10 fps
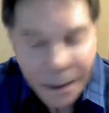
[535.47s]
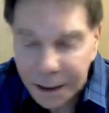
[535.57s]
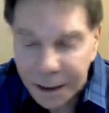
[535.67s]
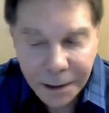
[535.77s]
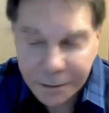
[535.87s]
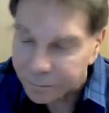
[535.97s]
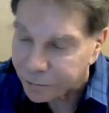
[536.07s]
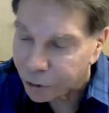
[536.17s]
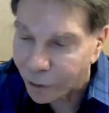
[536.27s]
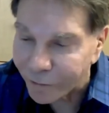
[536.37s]

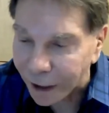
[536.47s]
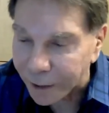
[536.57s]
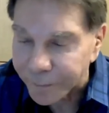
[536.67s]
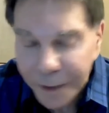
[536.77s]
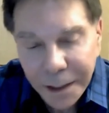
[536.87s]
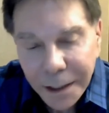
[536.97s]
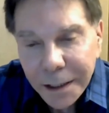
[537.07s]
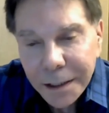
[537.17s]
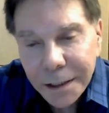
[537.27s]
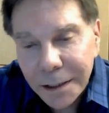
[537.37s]
Terrific.
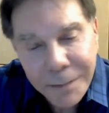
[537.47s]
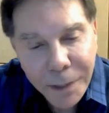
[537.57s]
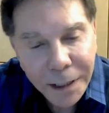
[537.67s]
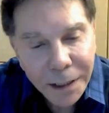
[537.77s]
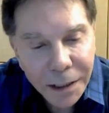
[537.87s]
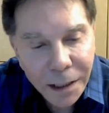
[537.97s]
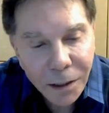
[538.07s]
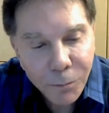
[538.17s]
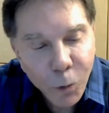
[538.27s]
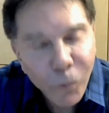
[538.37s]
Let me
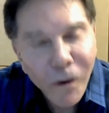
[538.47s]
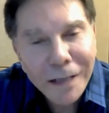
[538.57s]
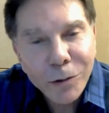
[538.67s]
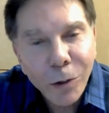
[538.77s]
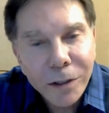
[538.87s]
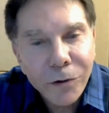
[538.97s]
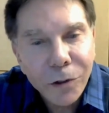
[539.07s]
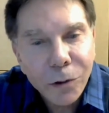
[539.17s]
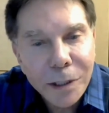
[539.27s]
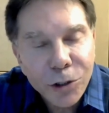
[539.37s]
move on to
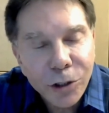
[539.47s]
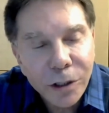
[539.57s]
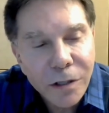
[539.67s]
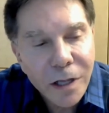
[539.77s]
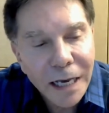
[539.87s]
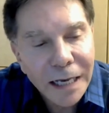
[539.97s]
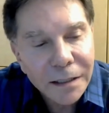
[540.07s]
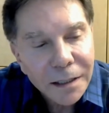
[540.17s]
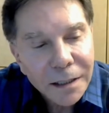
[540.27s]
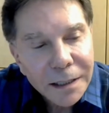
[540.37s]
another question
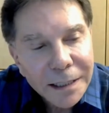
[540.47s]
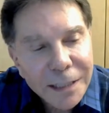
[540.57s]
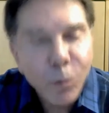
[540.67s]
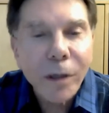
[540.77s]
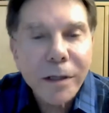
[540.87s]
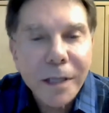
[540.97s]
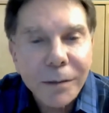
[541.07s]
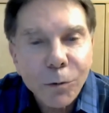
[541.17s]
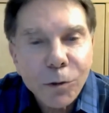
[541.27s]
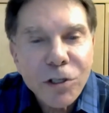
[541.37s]
that is one
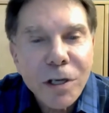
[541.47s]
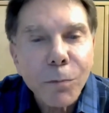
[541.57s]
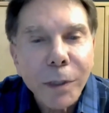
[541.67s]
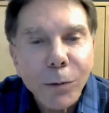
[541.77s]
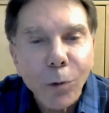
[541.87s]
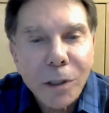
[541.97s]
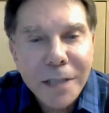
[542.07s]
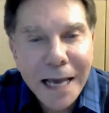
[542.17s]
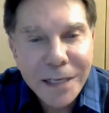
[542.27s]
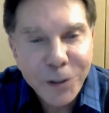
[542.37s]
that somebody
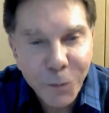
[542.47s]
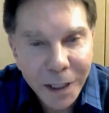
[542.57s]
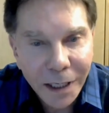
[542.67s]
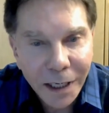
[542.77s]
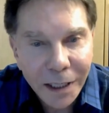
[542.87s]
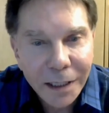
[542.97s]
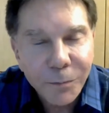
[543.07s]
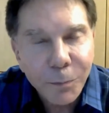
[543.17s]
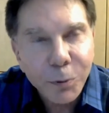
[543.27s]
once asked me, and it